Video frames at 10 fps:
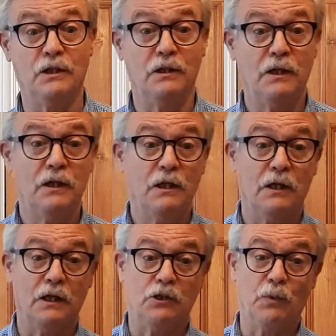and
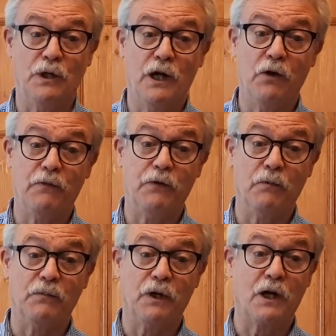as we know
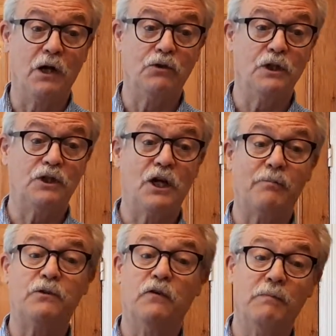from the closing
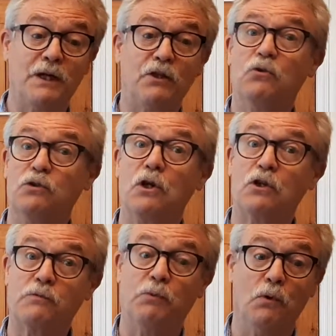chapter of Matthew's
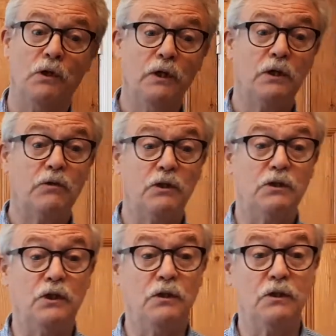Gospel,
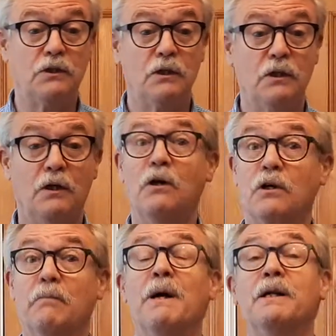Christians are
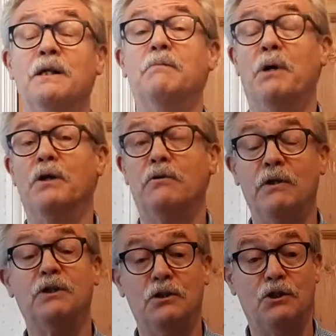commanded by the
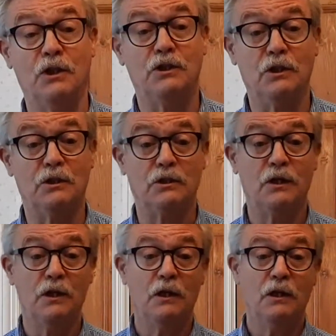risen
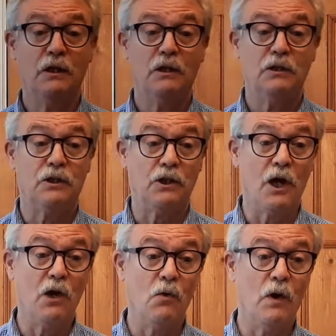Jesus to
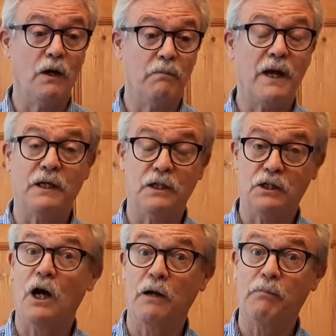go and make
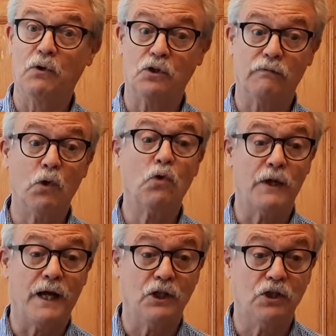disciples of all
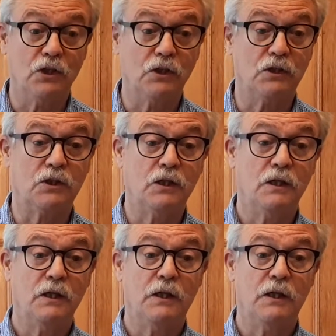nations,